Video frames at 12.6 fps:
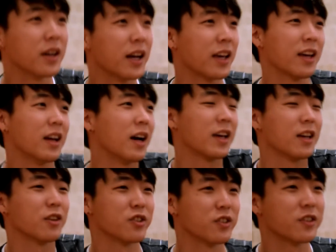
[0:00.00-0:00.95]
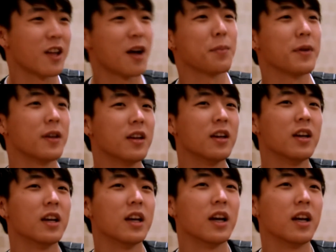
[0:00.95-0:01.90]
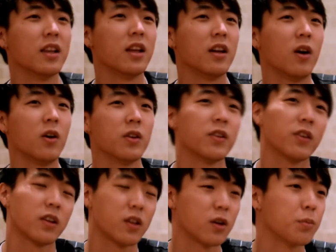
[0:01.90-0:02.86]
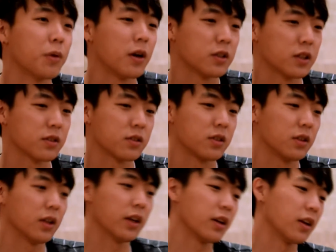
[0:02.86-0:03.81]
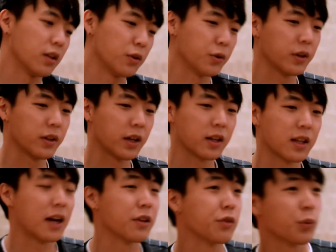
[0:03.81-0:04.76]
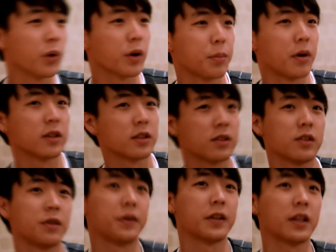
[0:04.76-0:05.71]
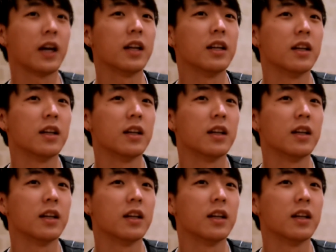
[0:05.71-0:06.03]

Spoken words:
I can't just stop. And then all these like little projects, like including like classwork projects, stuff like that.